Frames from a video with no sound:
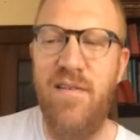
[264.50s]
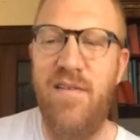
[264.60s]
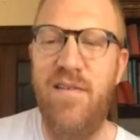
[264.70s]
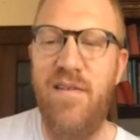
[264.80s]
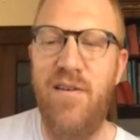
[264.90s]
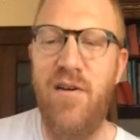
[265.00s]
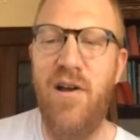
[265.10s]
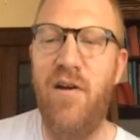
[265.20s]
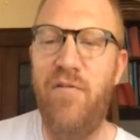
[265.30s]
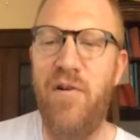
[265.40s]
You're here
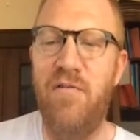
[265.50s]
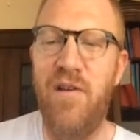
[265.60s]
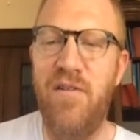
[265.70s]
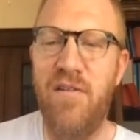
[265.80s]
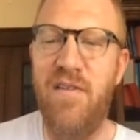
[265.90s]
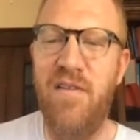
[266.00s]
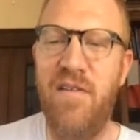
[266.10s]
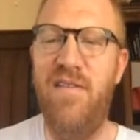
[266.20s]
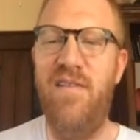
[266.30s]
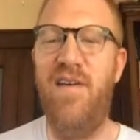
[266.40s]
for a reason.
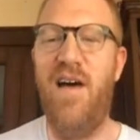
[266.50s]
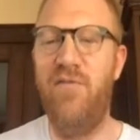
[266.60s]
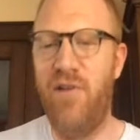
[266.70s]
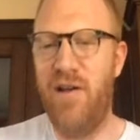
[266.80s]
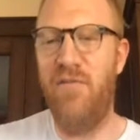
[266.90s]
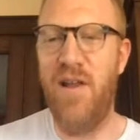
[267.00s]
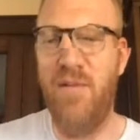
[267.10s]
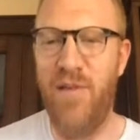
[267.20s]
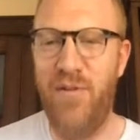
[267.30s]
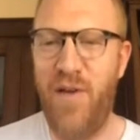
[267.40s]
I'll try to read them as
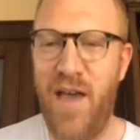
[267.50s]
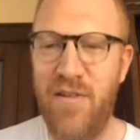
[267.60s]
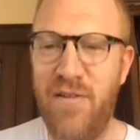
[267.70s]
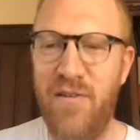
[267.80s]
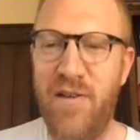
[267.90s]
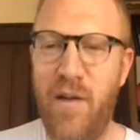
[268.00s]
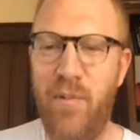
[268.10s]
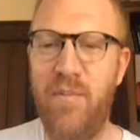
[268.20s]
fast as you type them.